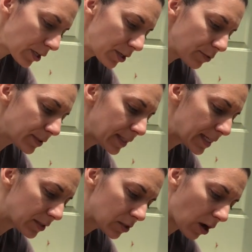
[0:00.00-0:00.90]
to use
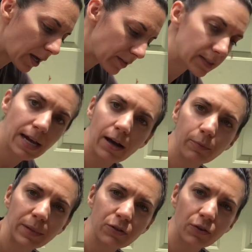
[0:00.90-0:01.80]
these dots to help
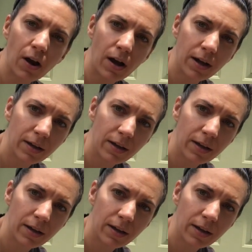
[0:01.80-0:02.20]
me draw